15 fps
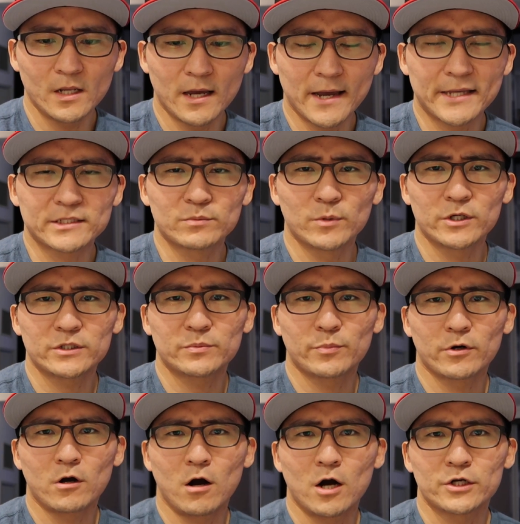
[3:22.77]
as much
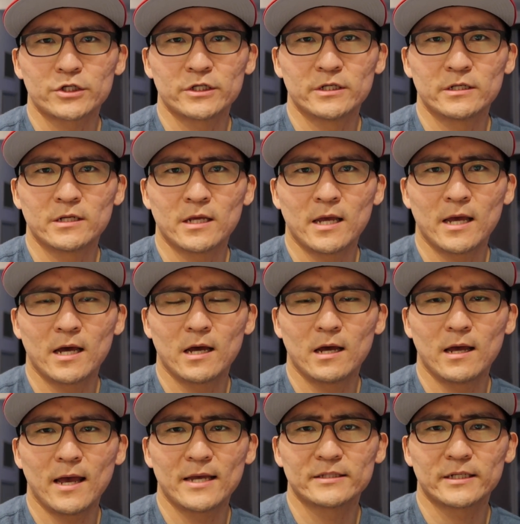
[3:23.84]
precaution
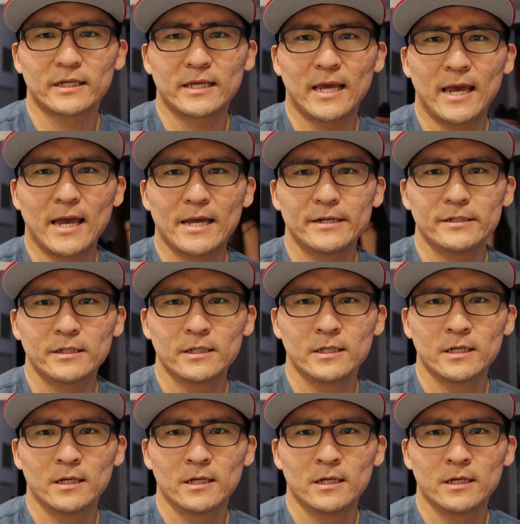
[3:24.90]
as I can